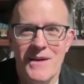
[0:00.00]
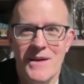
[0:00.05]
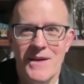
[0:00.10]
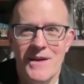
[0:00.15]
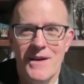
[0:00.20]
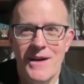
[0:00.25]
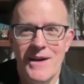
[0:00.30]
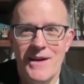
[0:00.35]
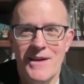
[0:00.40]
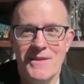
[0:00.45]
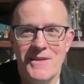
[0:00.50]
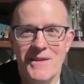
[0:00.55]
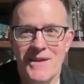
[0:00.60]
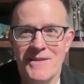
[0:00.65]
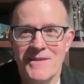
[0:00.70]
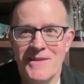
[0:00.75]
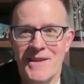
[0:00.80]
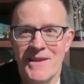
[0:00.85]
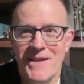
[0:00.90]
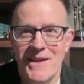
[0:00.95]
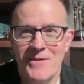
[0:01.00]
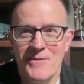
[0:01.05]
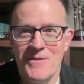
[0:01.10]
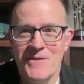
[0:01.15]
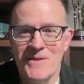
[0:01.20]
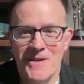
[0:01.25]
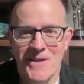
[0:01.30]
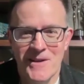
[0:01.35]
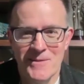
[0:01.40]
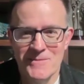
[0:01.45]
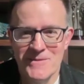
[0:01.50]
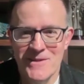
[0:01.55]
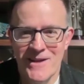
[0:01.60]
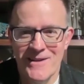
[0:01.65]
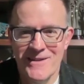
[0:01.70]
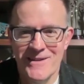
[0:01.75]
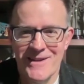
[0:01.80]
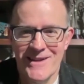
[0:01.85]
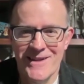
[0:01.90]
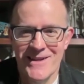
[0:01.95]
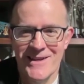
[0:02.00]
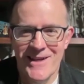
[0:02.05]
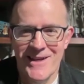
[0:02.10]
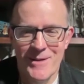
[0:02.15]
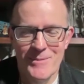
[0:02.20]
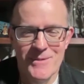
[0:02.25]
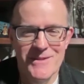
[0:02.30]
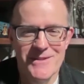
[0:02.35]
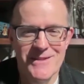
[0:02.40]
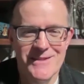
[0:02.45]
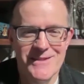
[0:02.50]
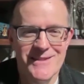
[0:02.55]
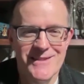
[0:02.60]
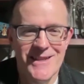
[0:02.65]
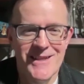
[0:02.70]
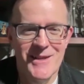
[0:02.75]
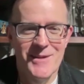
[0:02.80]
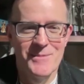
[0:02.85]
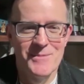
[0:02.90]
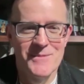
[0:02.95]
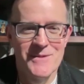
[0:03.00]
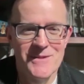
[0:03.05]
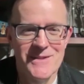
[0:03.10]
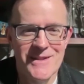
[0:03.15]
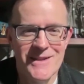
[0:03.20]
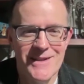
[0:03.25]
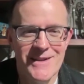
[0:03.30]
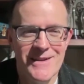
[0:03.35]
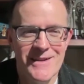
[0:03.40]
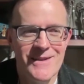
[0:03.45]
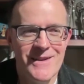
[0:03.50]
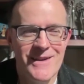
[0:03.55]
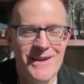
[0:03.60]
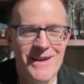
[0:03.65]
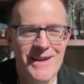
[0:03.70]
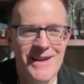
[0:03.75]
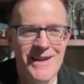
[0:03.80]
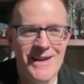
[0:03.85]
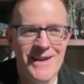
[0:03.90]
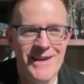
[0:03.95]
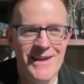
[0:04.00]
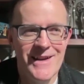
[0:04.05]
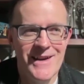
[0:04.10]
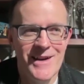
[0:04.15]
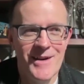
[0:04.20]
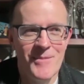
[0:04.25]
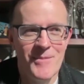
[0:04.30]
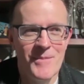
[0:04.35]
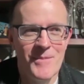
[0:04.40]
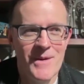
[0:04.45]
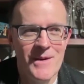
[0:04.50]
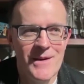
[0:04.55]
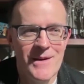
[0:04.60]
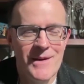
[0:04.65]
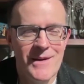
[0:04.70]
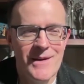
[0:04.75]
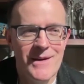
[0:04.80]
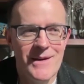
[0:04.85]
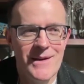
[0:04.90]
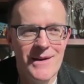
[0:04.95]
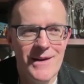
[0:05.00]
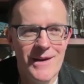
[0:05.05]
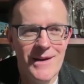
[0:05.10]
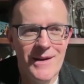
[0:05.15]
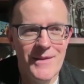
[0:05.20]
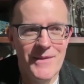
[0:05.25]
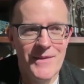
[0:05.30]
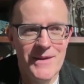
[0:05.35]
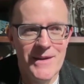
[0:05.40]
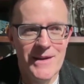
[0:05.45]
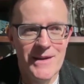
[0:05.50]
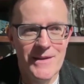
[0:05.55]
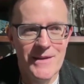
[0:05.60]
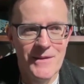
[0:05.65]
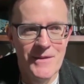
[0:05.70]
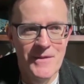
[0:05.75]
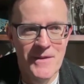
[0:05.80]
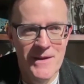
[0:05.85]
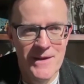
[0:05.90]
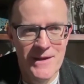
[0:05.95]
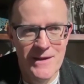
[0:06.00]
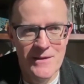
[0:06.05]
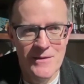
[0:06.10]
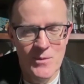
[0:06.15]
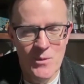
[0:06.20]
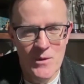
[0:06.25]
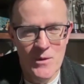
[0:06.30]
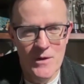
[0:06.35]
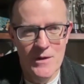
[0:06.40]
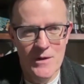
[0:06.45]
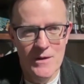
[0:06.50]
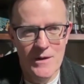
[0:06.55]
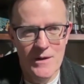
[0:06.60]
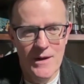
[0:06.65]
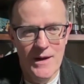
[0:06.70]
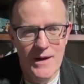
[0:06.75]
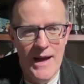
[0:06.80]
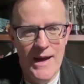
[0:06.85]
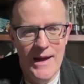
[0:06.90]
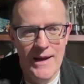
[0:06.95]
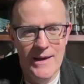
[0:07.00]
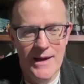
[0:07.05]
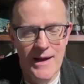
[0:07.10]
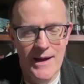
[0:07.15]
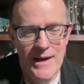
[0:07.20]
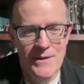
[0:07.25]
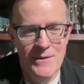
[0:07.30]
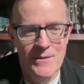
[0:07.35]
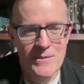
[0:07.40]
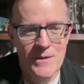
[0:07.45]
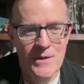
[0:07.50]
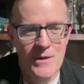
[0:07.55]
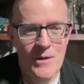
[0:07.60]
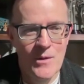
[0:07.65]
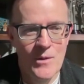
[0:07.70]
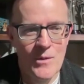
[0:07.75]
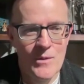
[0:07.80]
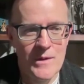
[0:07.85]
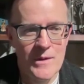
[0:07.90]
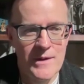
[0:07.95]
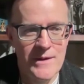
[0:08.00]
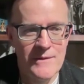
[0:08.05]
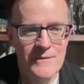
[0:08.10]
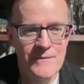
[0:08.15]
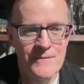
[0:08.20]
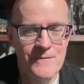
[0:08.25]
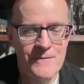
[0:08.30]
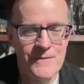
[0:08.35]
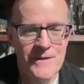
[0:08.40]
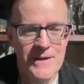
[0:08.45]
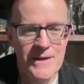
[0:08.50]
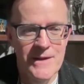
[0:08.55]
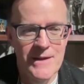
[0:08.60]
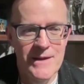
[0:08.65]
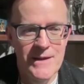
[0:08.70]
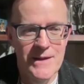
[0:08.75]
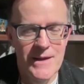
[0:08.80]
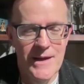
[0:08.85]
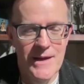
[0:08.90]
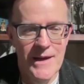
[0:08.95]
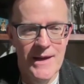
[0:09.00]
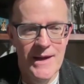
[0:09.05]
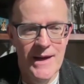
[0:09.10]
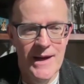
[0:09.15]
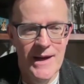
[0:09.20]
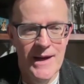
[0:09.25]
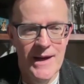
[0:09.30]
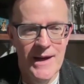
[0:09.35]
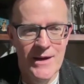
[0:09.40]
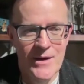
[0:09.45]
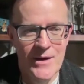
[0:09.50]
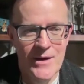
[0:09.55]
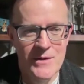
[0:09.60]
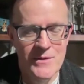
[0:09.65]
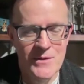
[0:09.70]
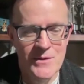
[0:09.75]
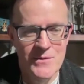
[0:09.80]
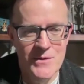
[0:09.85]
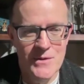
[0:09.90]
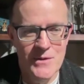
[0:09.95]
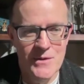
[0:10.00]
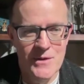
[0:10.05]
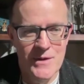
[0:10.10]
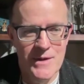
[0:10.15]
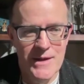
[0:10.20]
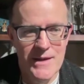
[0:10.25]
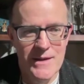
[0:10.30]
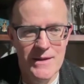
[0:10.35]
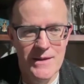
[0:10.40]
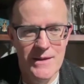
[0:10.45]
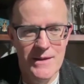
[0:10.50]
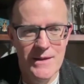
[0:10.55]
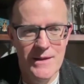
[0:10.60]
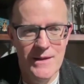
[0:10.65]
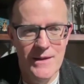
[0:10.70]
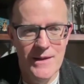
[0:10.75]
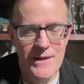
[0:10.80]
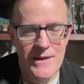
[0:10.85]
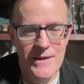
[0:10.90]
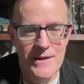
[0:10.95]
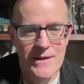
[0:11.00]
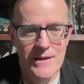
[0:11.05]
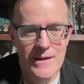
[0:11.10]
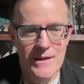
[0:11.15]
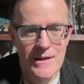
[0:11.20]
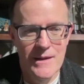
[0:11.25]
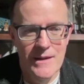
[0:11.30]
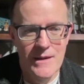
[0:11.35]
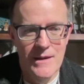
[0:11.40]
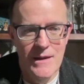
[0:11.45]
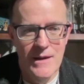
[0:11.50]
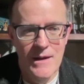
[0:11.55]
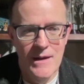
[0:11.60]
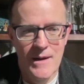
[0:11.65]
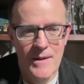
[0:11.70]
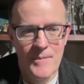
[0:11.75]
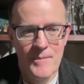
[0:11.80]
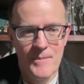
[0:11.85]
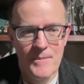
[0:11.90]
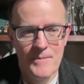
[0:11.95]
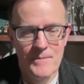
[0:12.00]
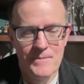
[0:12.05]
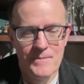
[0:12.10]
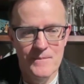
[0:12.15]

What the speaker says: I think everything comes down to economics, it seems, and the thing is where I don't know if the AI characters are going to get like um